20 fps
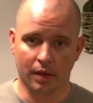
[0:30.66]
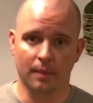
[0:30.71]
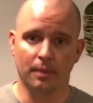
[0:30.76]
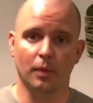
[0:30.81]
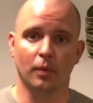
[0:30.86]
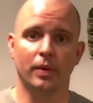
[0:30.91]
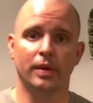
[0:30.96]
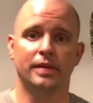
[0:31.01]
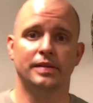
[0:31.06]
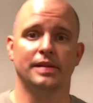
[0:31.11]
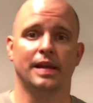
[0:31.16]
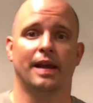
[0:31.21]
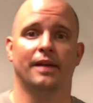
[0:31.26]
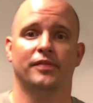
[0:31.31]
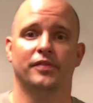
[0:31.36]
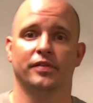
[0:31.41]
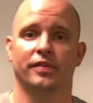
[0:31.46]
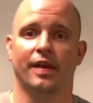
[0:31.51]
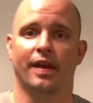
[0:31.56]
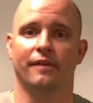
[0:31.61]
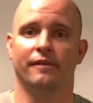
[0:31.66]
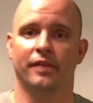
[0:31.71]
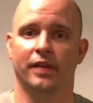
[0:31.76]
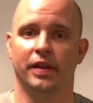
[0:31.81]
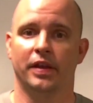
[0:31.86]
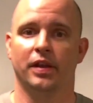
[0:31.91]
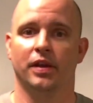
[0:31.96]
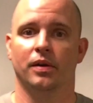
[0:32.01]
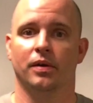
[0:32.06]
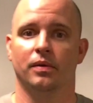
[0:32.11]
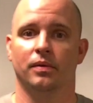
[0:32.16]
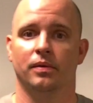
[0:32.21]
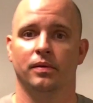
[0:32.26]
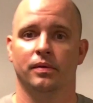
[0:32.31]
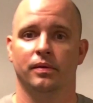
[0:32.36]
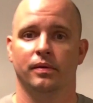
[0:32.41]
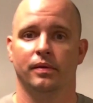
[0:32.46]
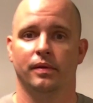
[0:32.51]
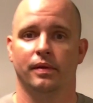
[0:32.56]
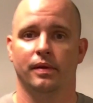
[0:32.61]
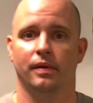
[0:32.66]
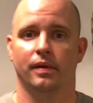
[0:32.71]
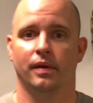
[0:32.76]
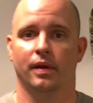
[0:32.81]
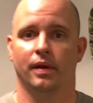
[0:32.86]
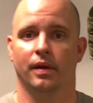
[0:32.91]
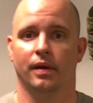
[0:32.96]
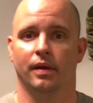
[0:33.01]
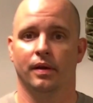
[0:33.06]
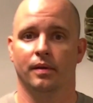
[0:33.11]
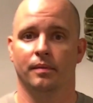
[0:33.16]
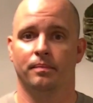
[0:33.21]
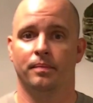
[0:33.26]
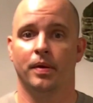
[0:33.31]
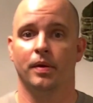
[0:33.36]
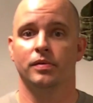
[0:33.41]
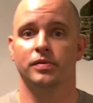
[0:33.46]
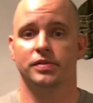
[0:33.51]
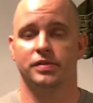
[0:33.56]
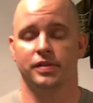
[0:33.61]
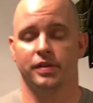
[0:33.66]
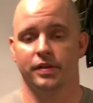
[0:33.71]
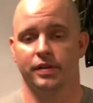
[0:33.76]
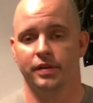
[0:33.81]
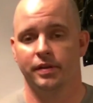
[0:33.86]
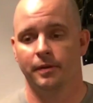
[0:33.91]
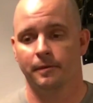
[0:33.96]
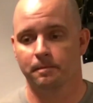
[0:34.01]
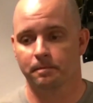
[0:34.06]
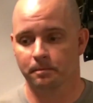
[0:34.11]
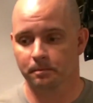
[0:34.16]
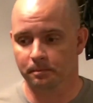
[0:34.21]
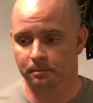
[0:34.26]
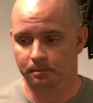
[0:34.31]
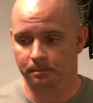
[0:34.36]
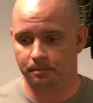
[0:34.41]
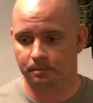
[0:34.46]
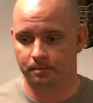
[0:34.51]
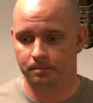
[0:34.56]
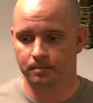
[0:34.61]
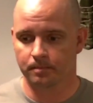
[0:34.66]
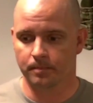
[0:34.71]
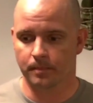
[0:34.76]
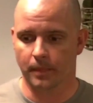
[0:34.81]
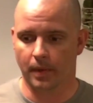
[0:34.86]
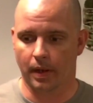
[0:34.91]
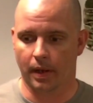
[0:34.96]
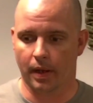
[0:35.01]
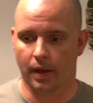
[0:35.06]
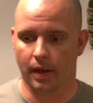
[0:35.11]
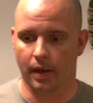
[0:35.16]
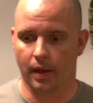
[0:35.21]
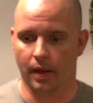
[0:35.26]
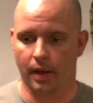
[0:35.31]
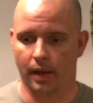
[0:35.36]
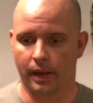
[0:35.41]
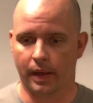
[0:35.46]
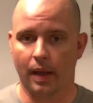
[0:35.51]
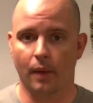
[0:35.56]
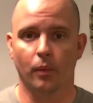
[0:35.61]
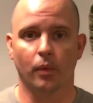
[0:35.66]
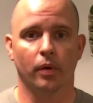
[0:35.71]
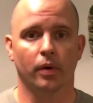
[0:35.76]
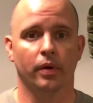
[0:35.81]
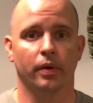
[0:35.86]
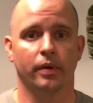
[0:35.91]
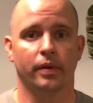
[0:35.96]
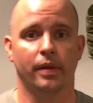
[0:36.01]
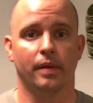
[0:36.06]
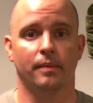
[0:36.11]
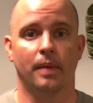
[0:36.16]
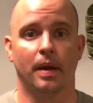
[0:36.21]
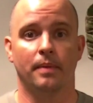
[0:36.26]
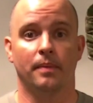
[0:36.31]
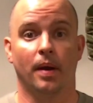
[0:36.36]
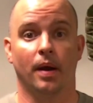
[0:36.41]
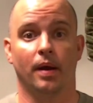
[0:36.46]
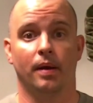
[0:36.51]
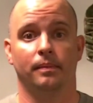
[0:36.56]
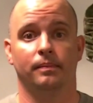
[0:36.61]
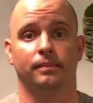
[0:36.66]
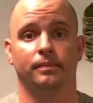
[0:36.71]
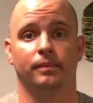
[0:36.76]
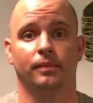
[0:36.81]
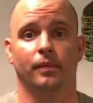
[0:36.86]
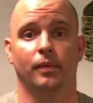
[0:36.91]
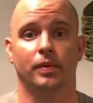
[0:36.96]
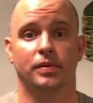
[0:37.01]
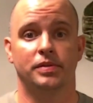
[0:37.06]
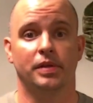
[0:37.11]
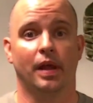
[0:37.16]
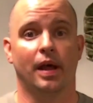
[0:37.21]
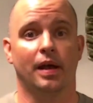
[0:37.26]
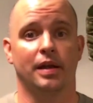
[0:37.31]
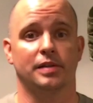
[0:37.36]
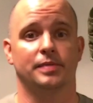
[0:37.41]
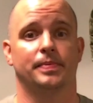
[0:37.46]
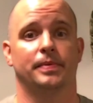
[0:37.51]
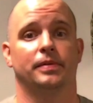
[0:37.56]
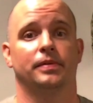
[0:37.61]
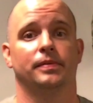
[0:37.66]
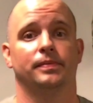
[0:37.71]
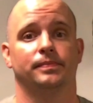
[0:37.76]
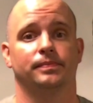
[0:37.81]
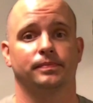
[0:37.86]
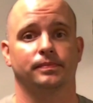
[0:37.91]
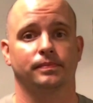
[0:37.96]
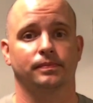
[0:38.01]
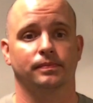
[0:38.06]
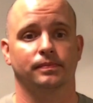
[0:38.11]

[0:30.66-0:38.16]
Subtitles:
couple weeks after that video posted, I got word that my mom went to the hospital